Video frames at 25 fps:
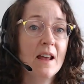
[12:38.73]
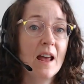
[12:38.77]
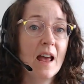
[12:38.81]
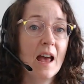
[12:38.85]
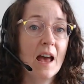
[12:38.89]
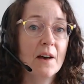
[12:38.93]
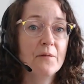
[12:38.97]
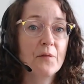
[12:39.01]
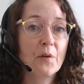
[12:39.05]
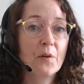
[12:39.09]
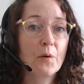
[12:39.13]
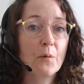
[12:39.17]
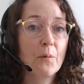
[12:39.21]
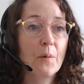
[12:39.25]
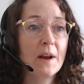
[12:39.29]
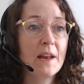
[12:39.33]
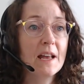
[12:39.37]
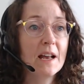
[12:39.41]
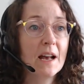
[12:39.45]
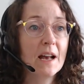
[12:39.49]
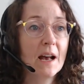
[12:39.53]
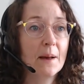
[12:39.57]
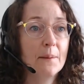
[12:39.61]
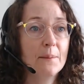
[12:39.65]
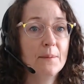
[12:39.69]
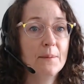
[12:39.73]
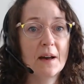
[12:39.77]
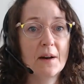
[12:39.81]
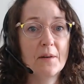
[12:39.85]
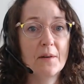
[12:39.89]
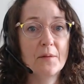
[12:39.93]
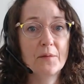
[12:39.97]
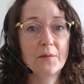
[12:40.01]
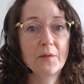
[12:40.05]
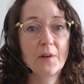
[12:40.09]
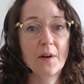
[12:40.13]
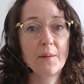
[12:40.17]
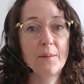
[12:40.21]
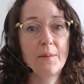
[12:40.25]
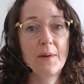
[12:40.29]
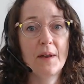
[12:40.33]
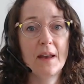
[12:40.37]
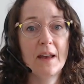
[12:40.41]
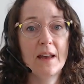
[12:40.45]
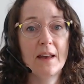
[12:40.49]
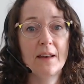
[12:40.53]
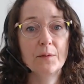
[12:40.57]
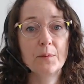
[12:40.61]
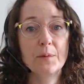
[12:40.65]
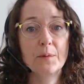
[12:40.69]
and for when he comes up from
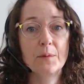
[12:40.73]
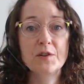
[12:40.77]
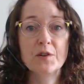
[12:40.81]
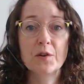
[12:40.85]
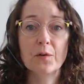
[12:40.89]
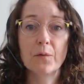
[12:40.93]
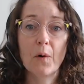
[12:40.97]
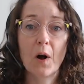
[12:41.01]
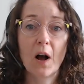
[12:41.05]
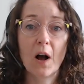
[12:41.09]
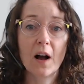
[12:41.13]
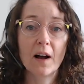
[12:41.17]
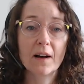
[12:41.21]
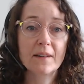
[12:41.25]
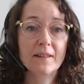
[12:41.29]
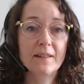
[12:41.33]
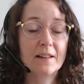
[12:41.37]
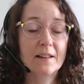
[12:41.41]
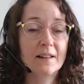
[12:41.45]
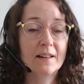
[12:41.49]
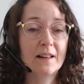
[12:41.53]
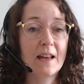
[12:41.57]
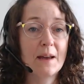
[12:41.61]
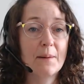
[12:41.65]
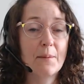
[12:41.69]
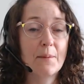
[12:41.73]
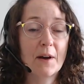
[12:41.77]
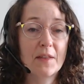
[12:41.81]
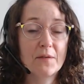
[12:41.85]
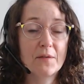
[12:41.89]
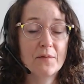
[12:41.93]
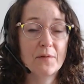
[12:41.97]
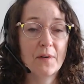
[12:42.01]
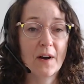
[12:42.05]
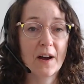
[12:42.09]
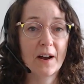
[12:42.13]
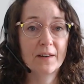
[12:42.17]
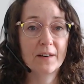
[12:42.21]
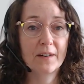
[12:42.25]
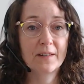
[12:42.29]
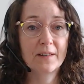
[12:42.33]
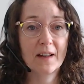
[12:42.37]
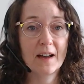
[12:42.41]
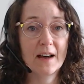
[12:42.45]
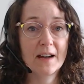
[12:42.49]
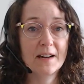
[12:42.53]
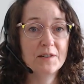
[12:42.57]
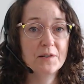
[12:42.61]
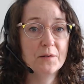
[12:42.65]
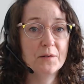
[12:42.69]
his winter walks to lay by the
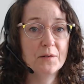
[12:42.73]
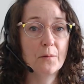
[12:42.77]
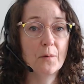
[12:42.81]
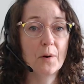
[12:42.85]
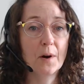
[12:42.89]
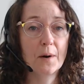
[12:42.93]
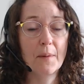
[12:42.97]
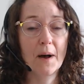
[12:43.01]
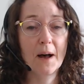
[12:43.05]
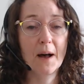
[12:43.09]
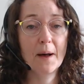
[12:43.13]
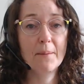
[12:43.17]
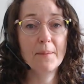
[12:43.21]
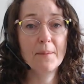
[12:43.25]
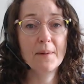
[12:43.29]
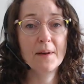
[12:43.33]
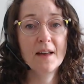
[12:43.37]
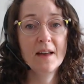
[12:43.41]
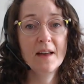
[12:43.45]
fireside to warm up,